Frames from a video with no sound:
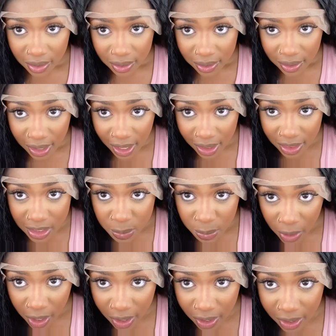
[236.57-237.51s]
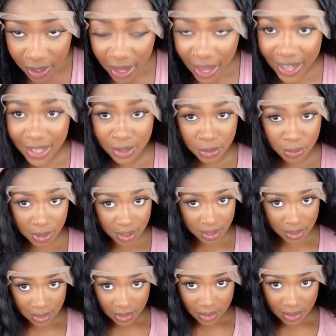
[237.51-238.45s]
Now this part, I didn't do
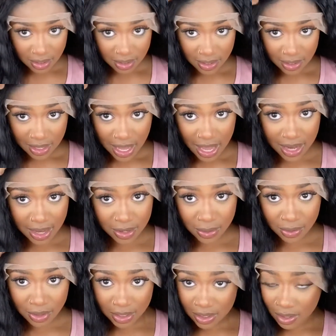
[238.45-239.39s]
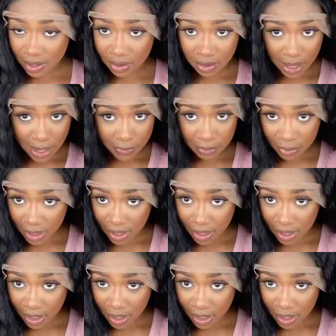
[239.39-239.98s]
this, so don't come for me in the